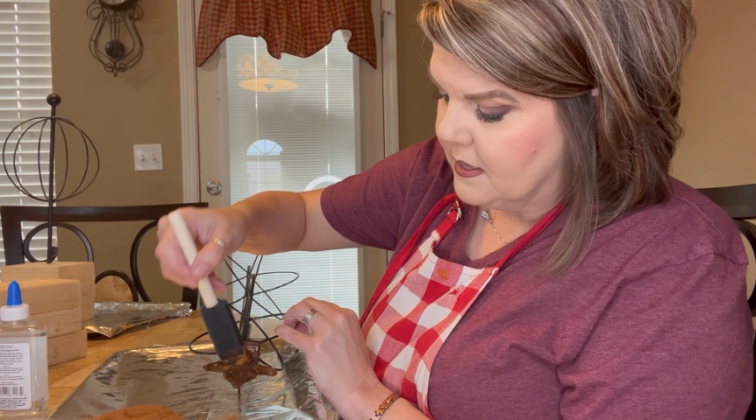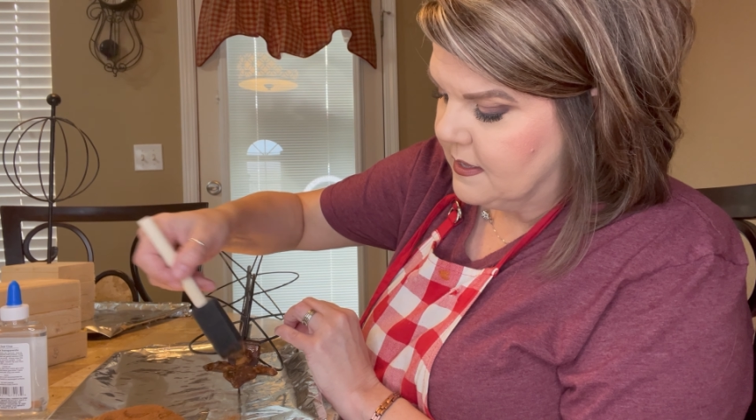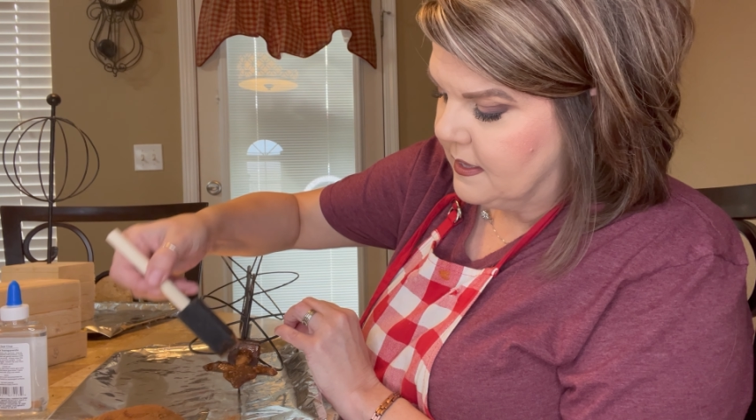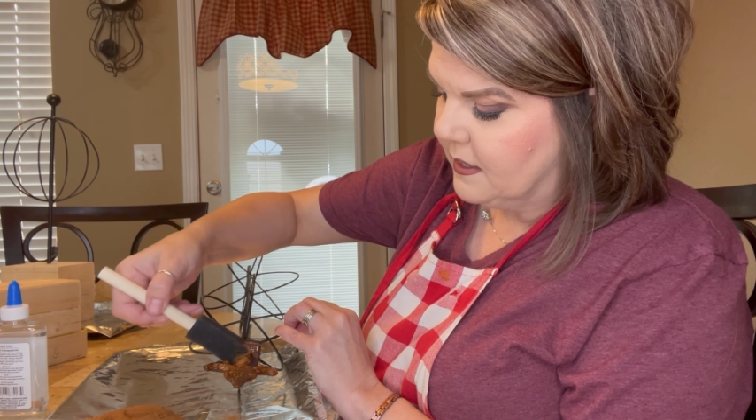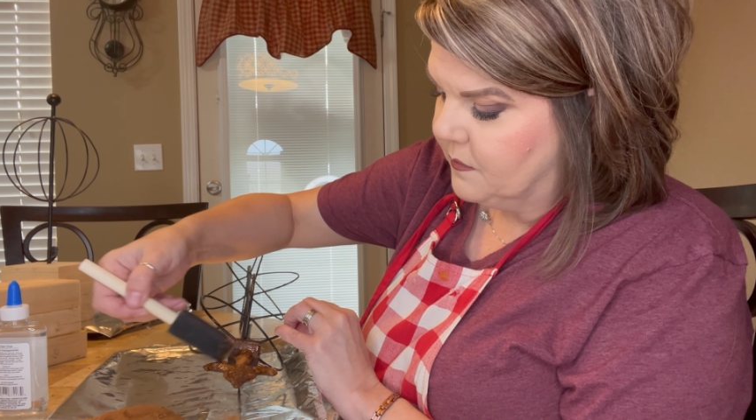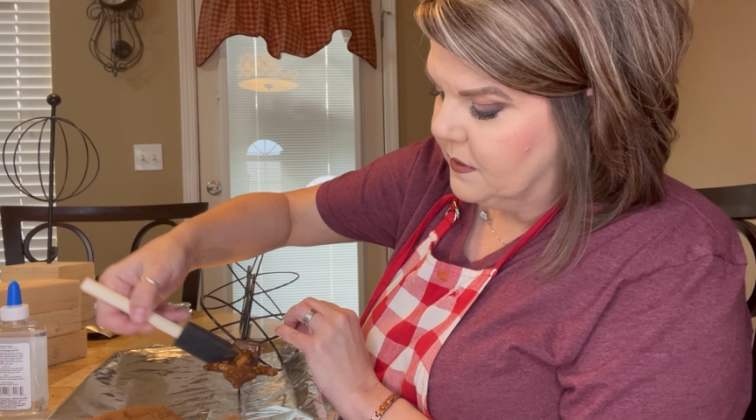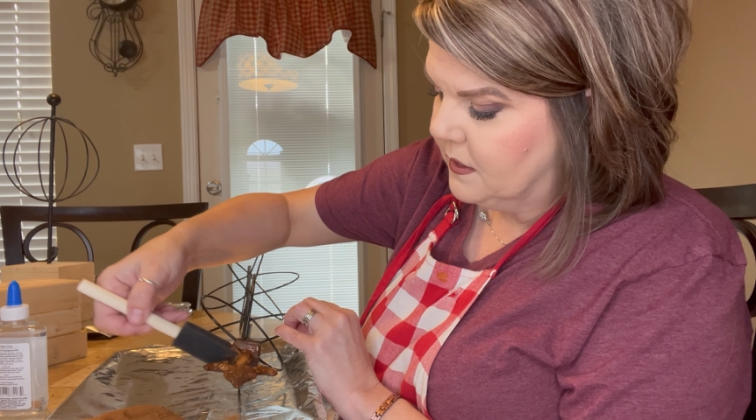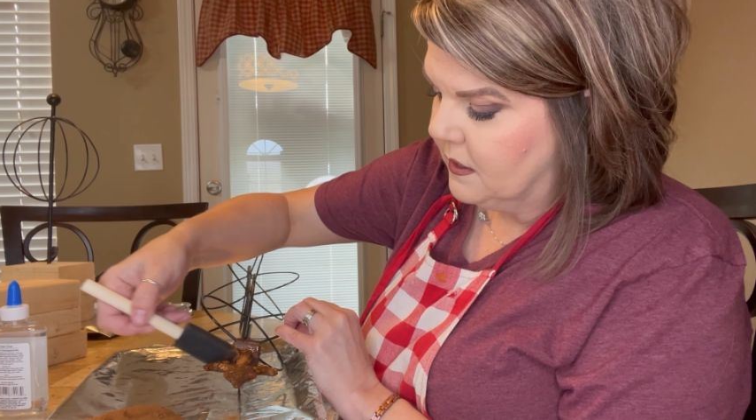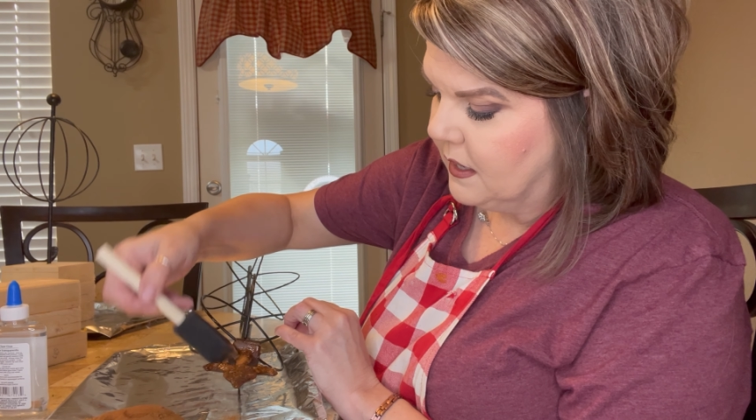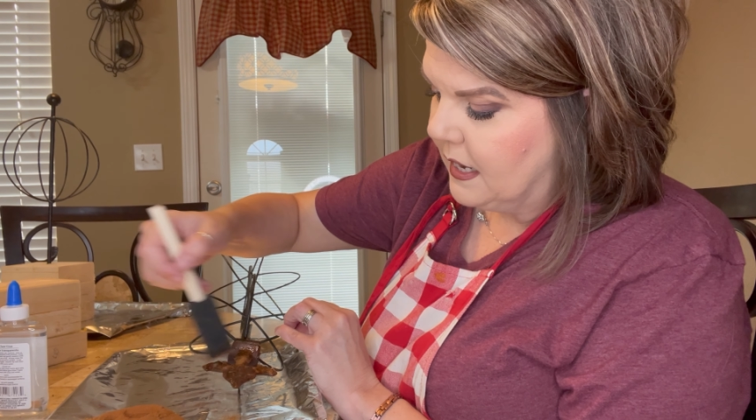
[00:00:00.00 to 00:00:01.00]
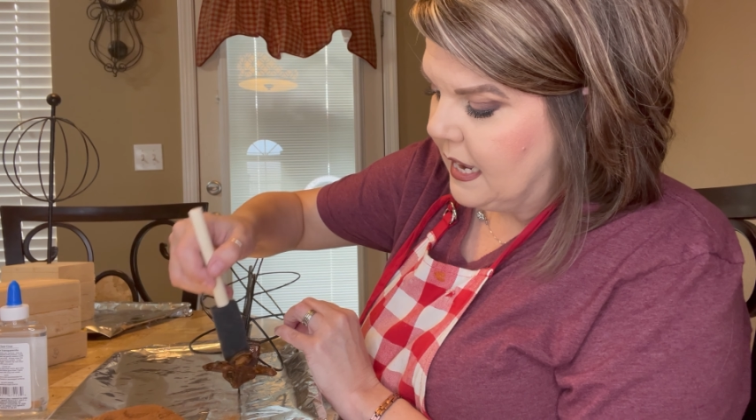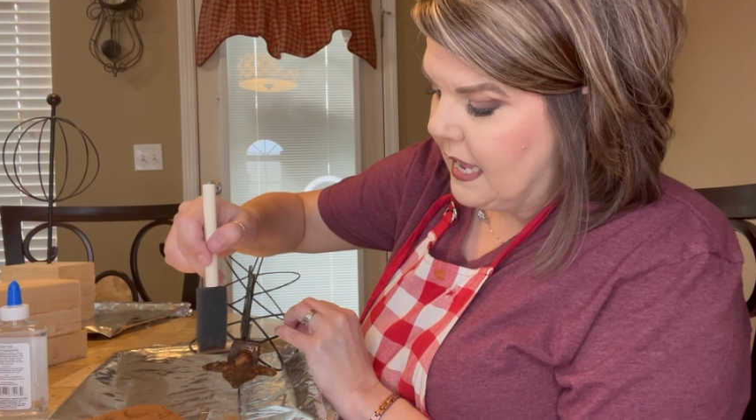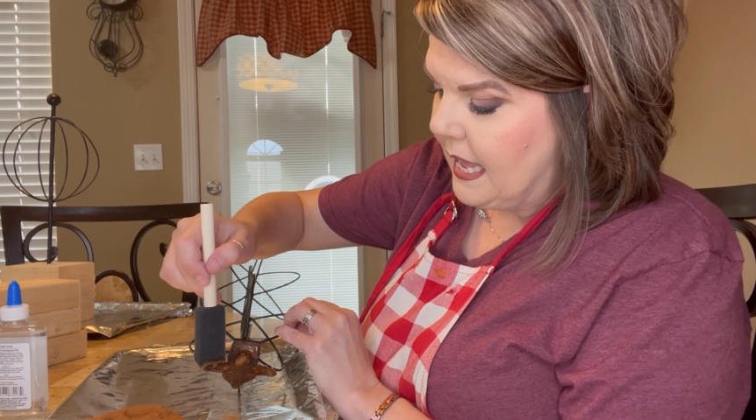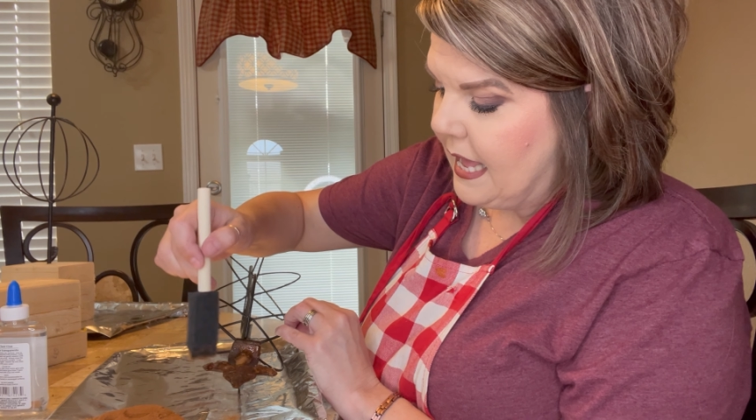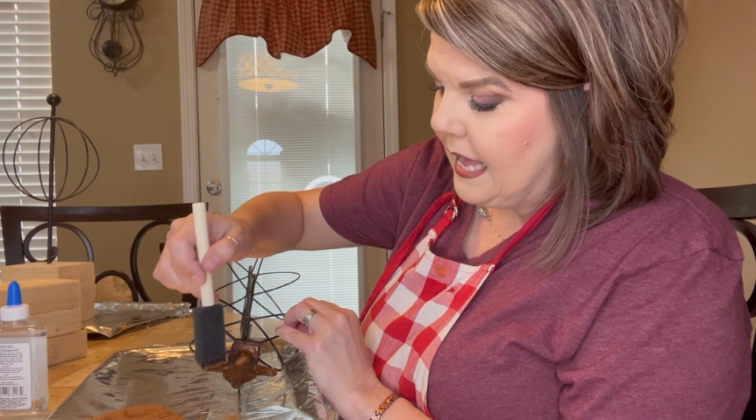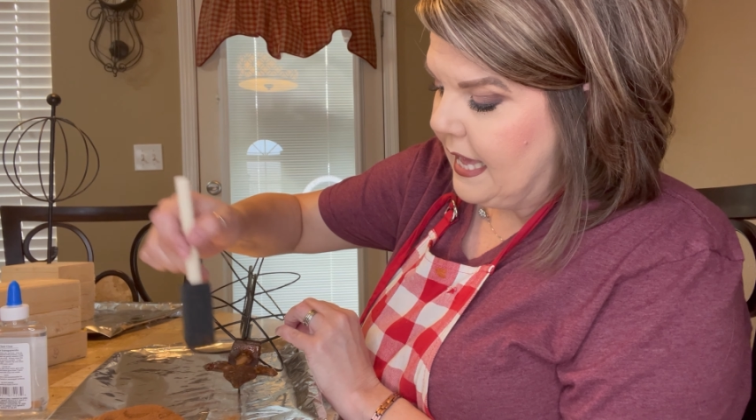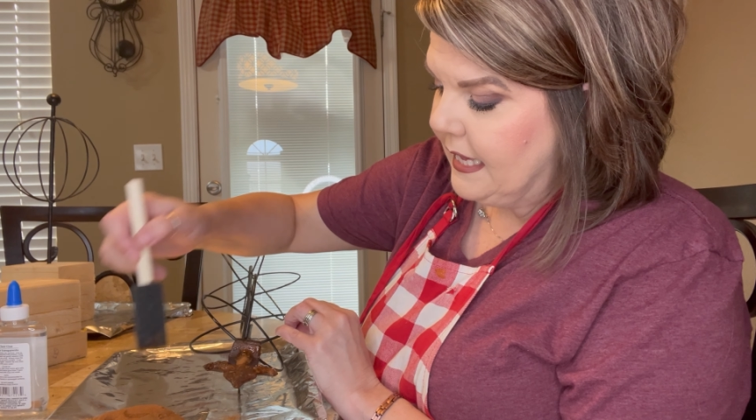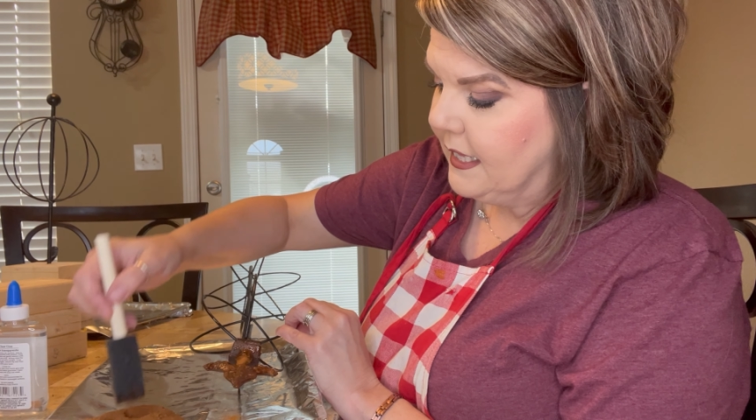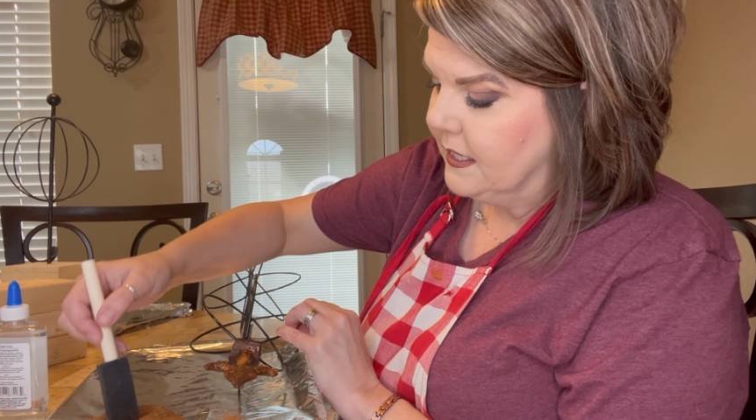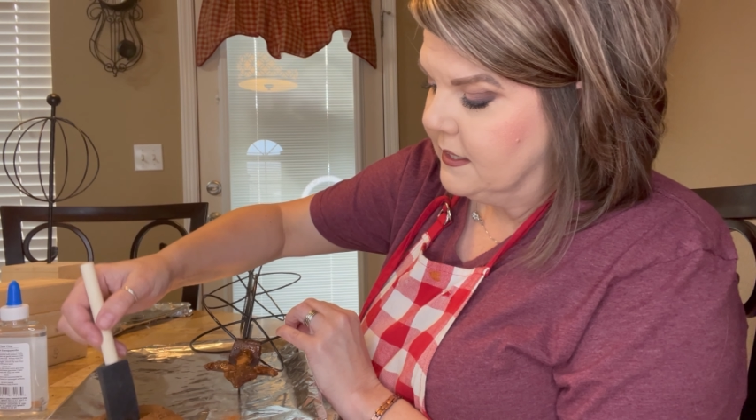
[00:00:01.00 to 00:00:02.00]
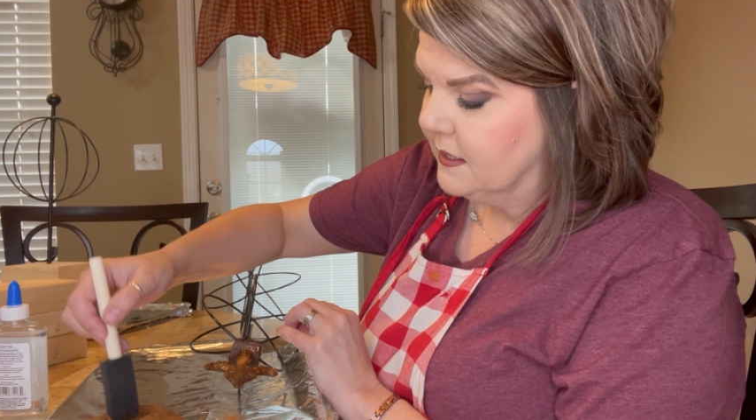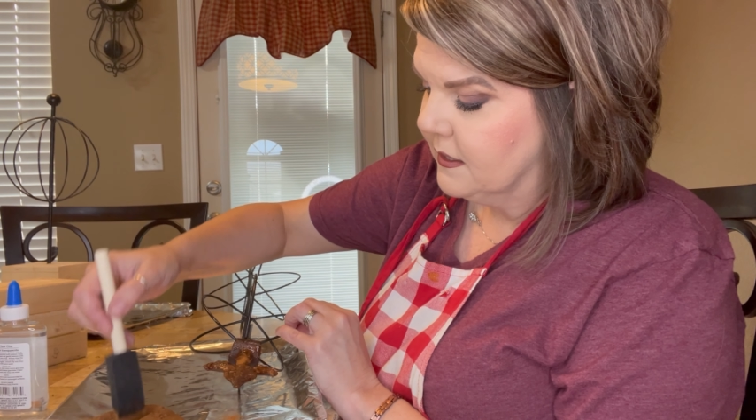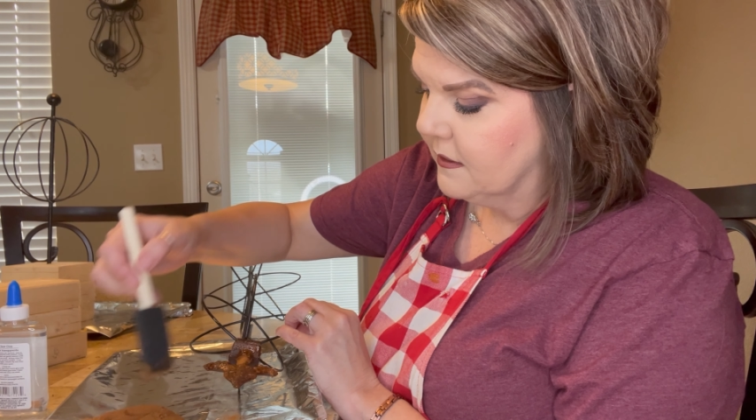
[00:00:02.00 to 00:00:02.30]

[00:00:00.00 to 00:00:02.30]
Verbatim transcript: cinnamon and